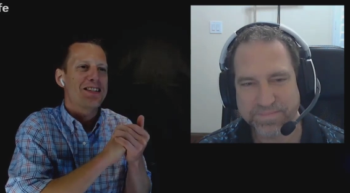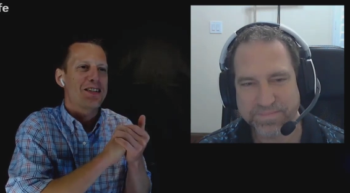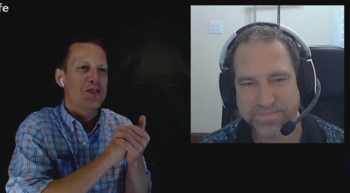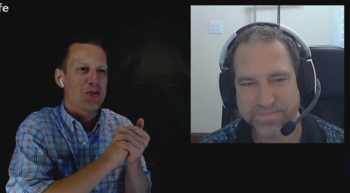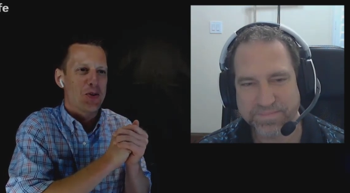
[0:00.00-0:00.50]

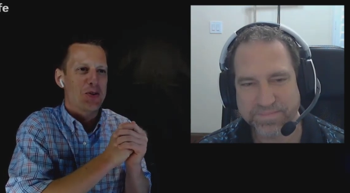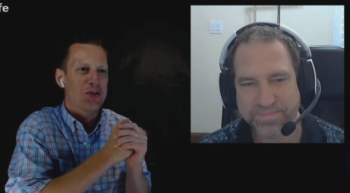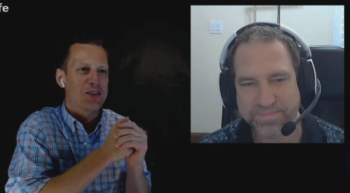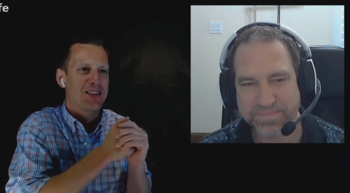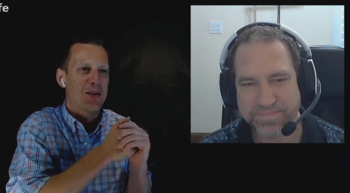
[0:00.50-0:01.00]

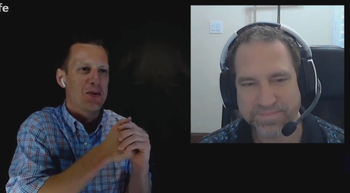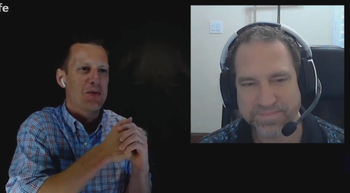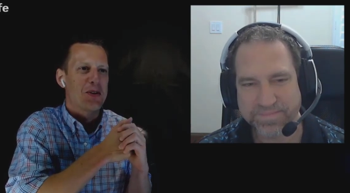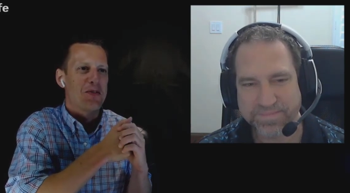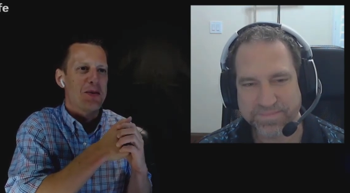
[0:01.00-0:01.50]
Speaker 1: control that we
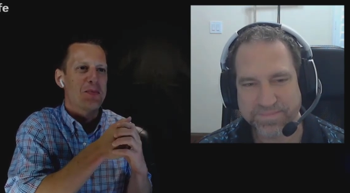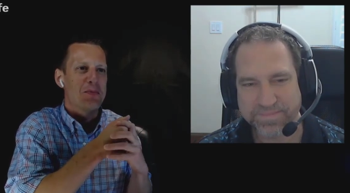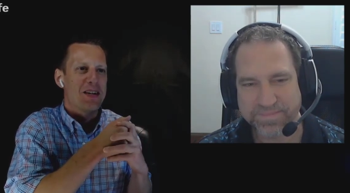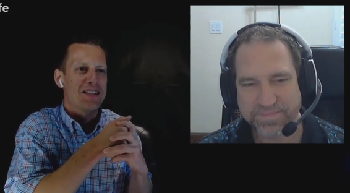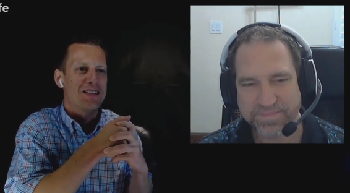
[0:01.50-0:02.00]
would have
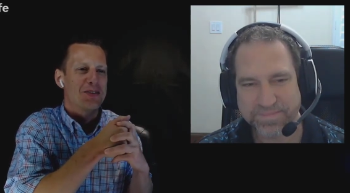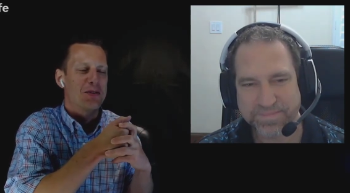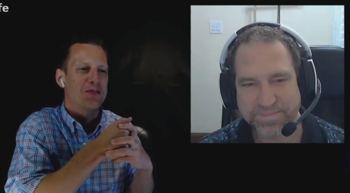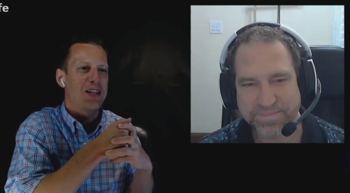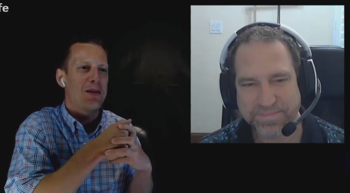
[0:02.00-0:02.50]
implemented to
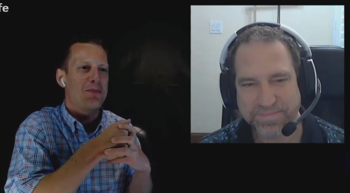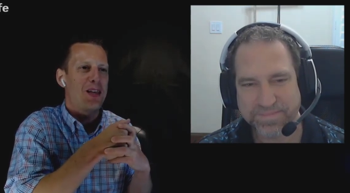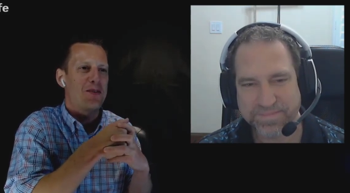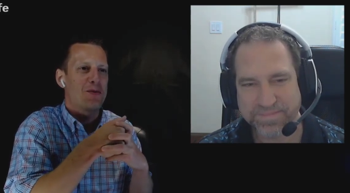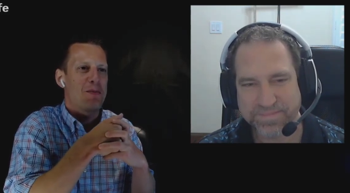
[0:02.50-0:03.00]
have kept
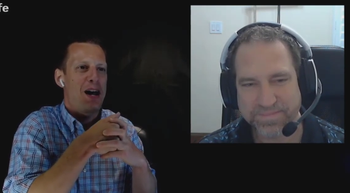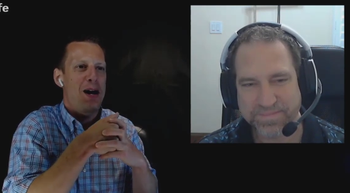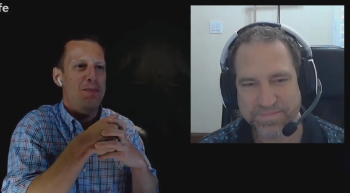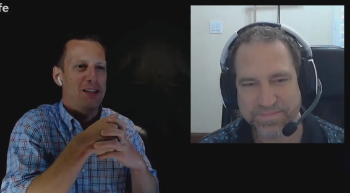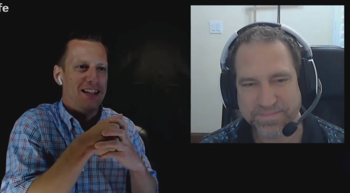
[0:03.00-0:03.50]
that from
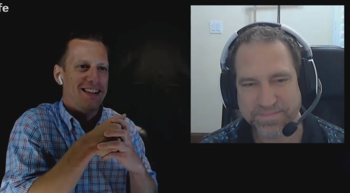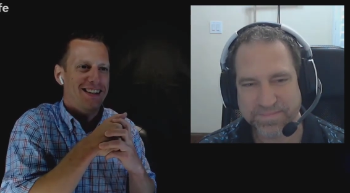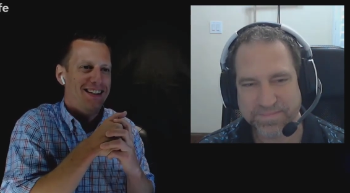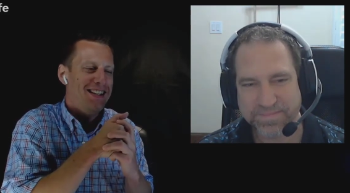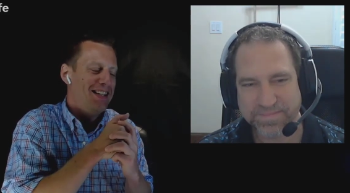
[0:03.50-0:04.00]
happening?
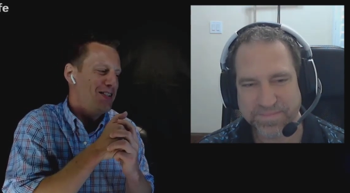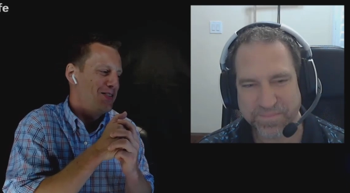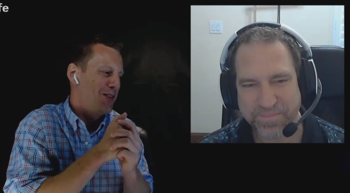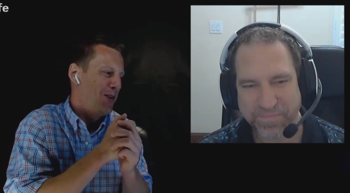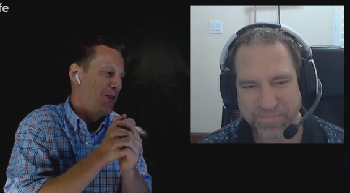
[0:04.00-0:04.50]

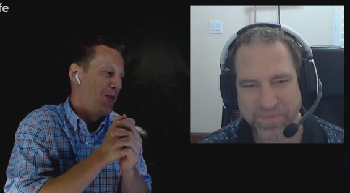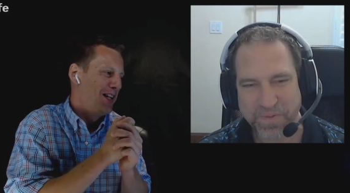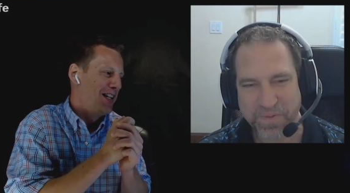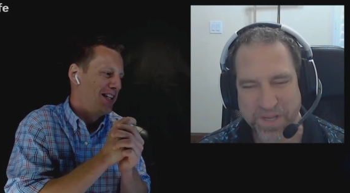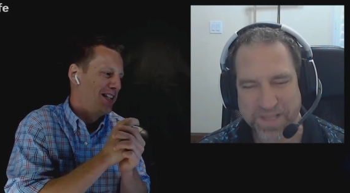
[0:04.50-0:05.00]
So
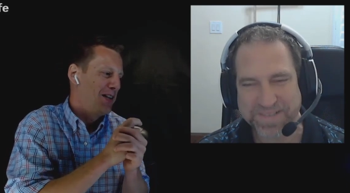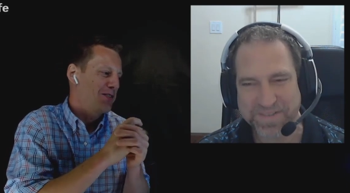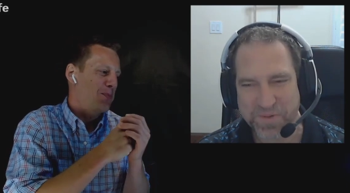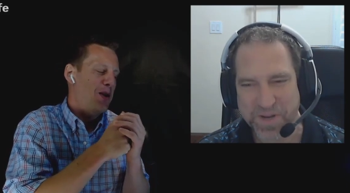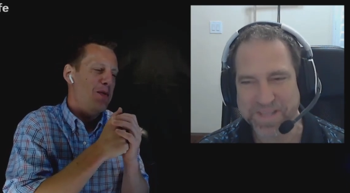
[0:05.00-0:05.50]
uh, that right, was
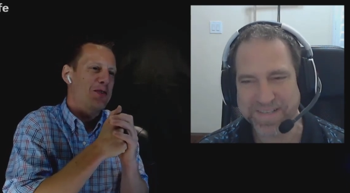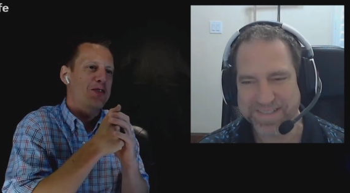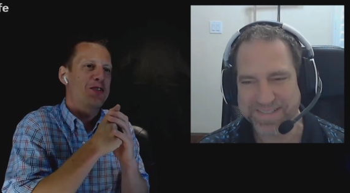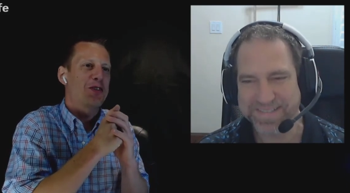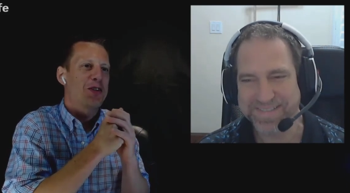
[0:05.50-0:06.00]
the premise. Right.
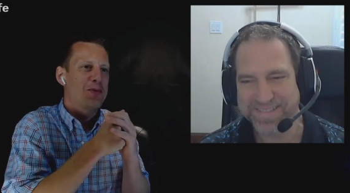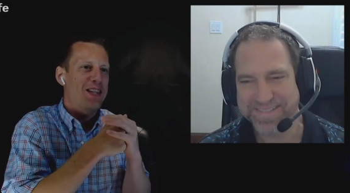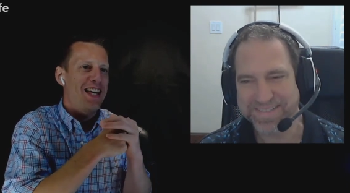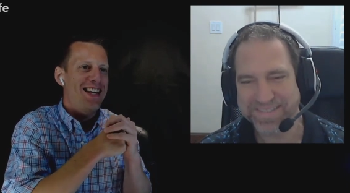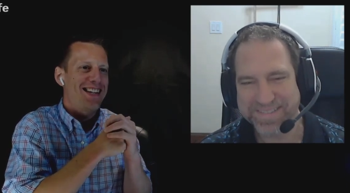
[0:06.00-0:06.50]
You still
Speaker 2: good with
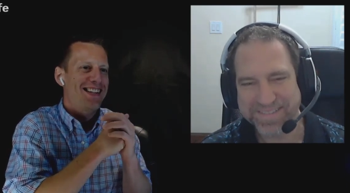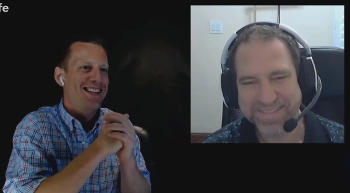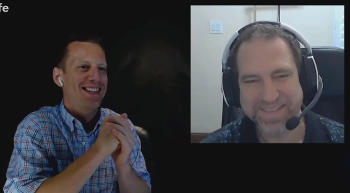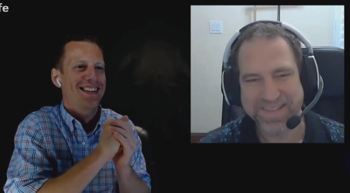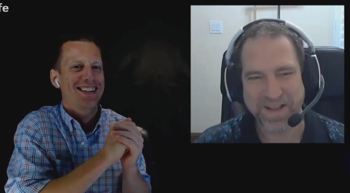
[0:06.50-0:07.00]
that?
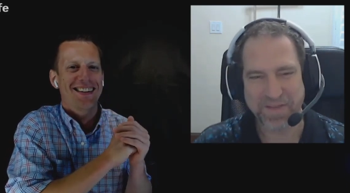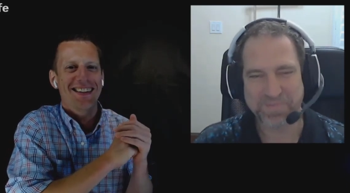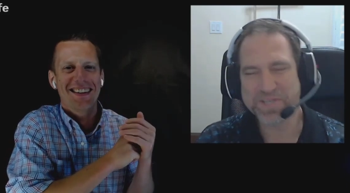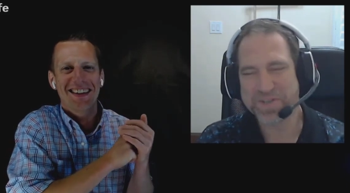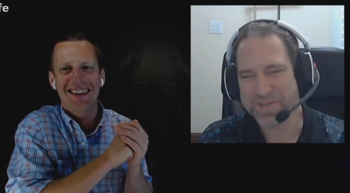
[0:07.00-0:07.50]

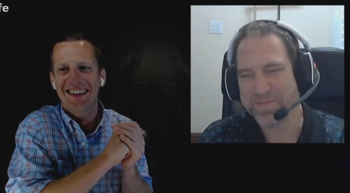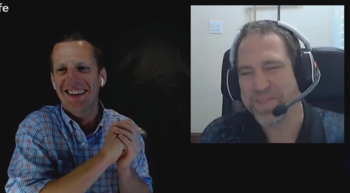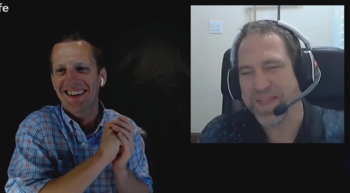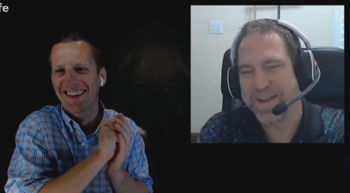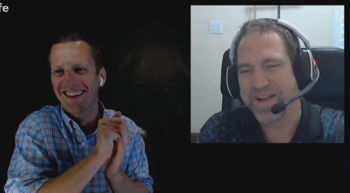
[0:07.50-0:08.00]
I'm still
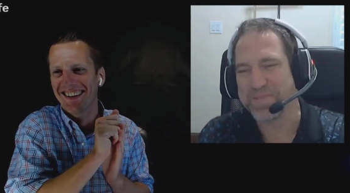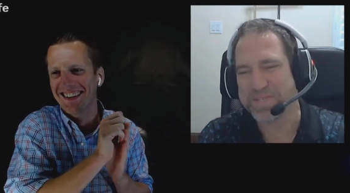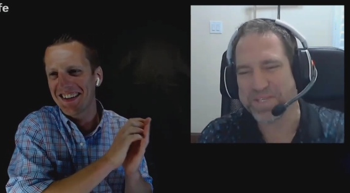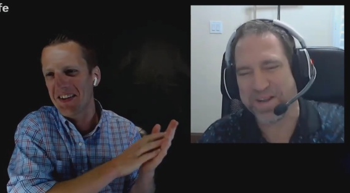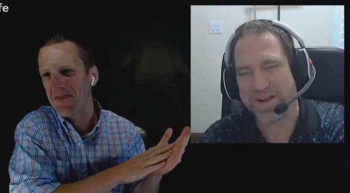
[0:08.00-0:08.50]
good with that.
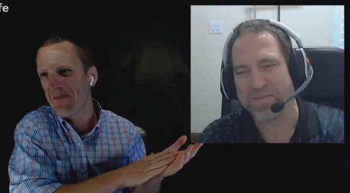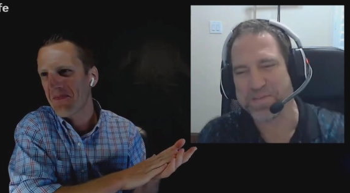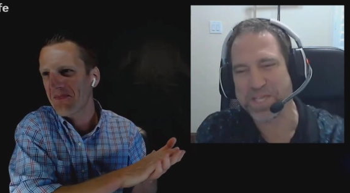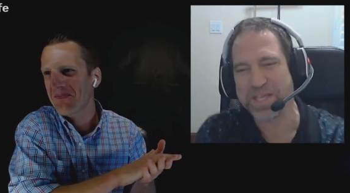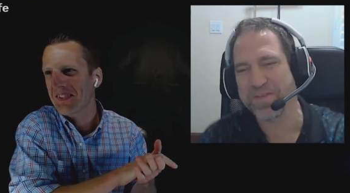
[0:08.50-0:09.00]
I was, you know,
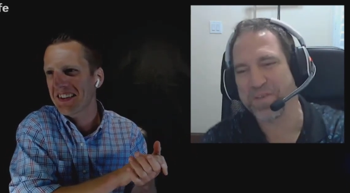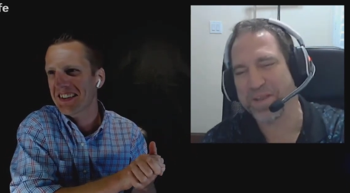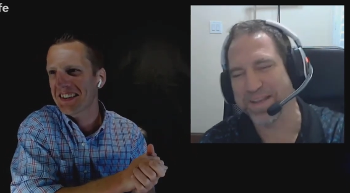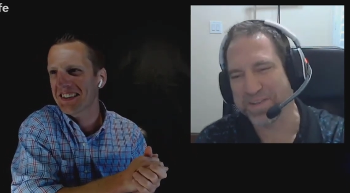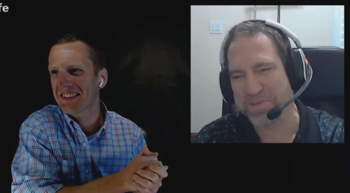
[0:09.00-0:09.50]
I was thinking
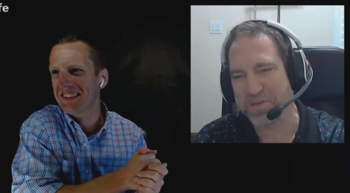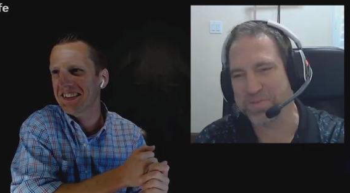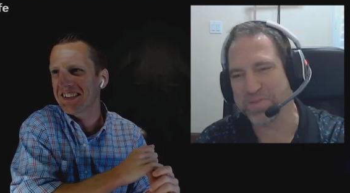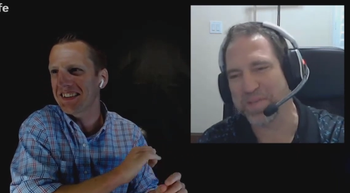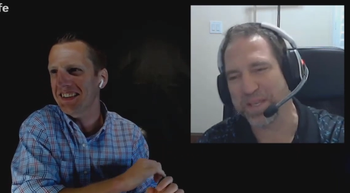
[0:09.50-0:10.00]
of it in
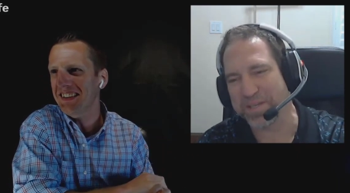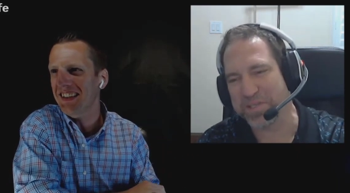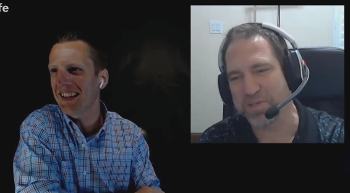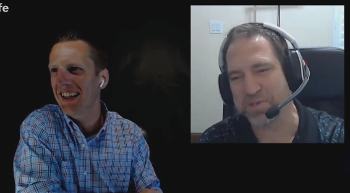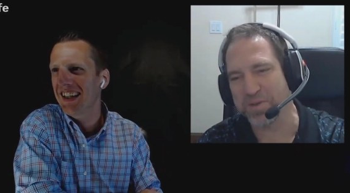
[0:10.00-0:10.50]
terms of
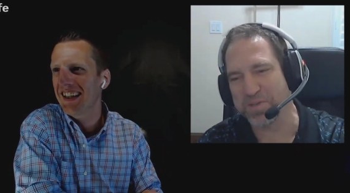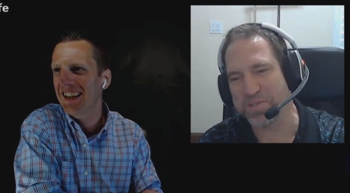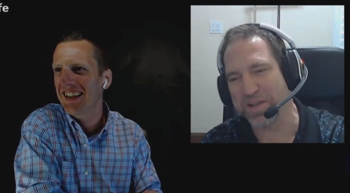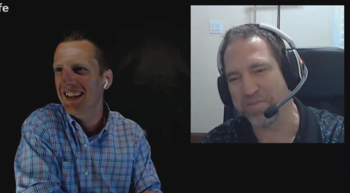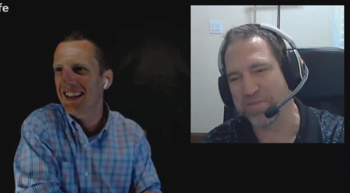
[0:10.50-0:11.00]
like NIST
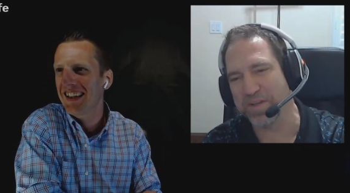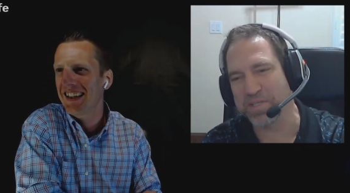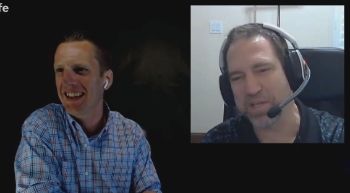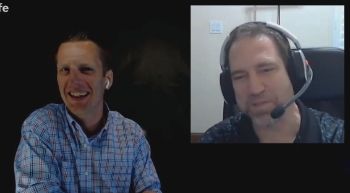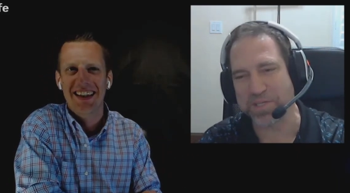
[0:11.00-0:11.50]
controls I've
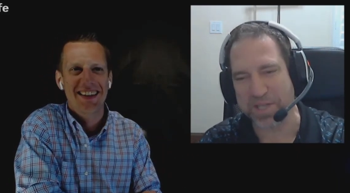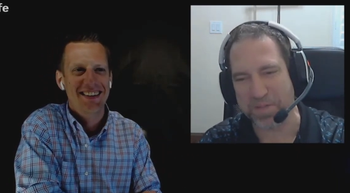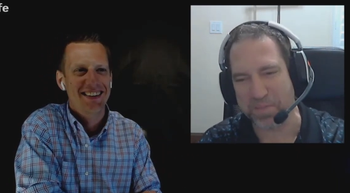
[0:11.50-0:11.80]
attempted to